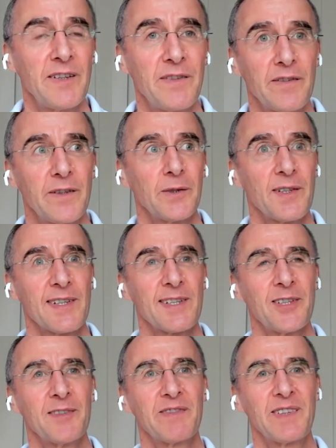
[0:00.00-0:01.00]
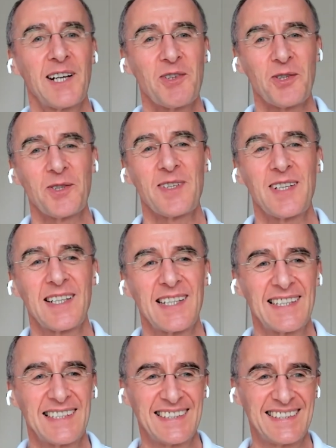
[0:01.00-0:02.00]
if, if focus this on financials, um,
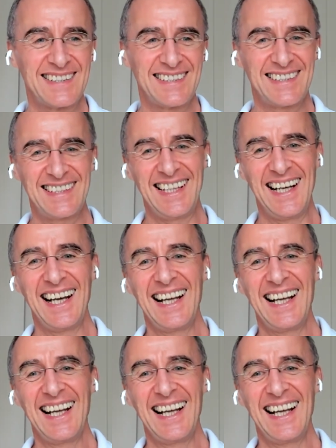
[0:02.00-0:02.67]
um,